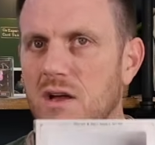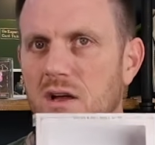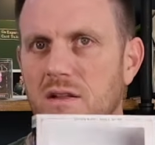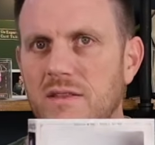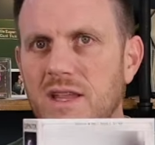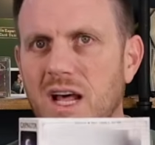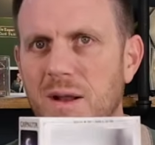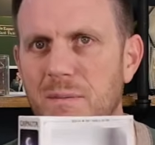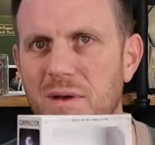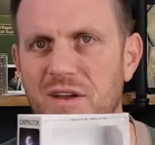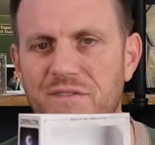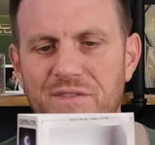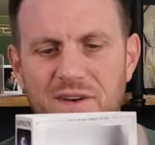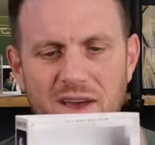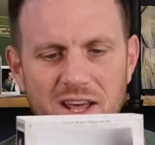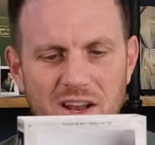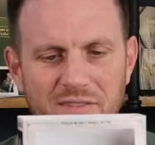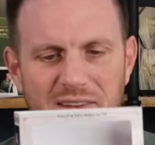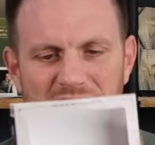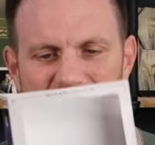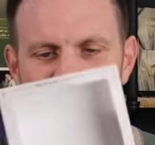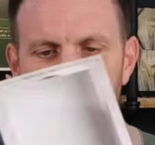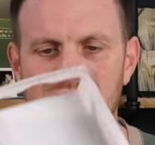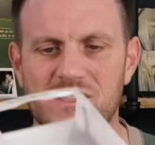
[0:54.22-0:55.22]
Not a big fan
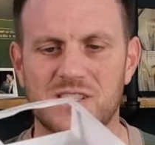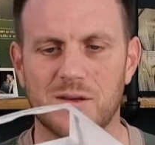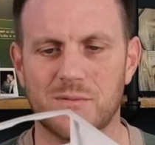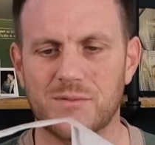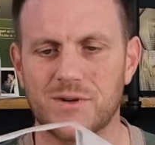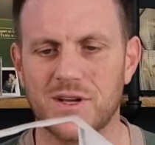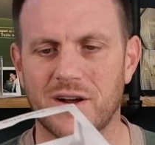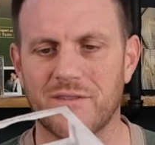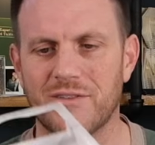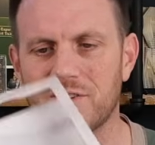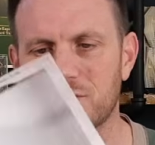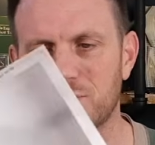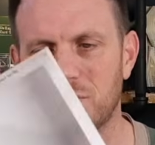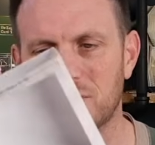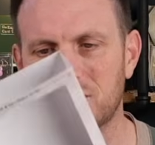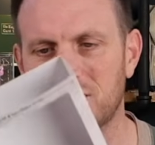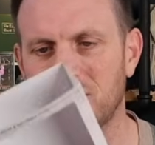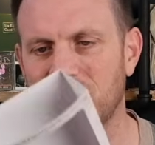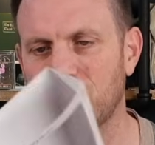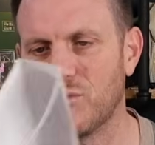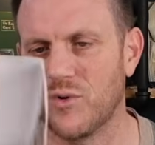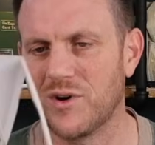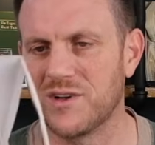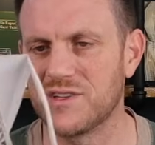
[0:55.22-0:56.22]
of these slip covers,
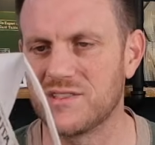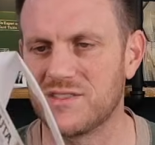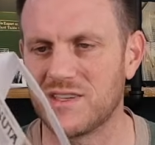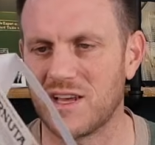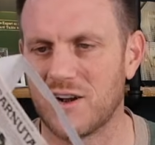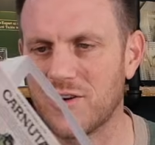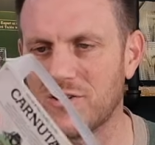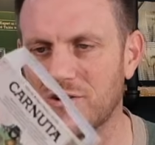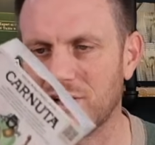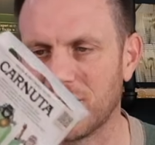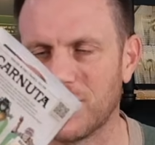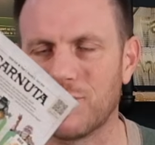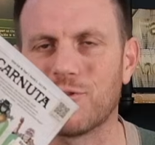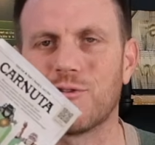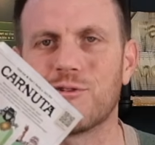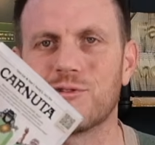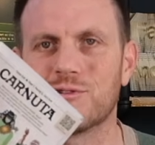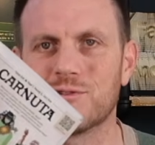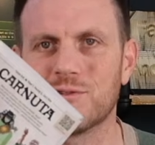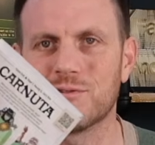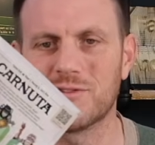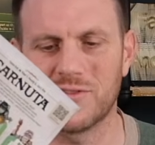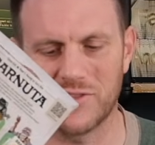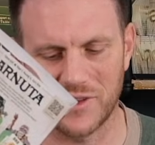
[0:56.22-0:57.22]
especially the ones that are like
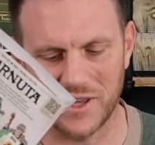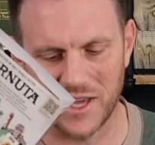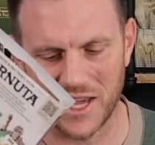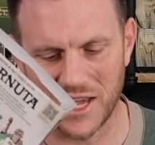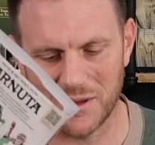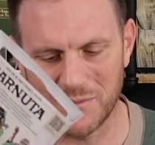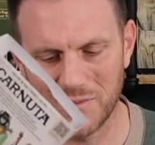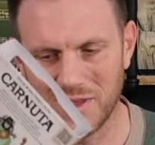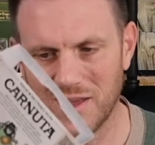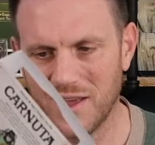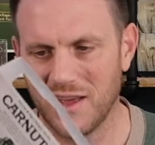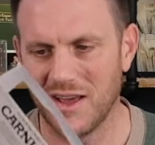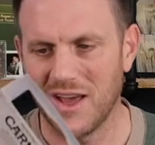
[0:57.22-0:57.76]
crucial to the game.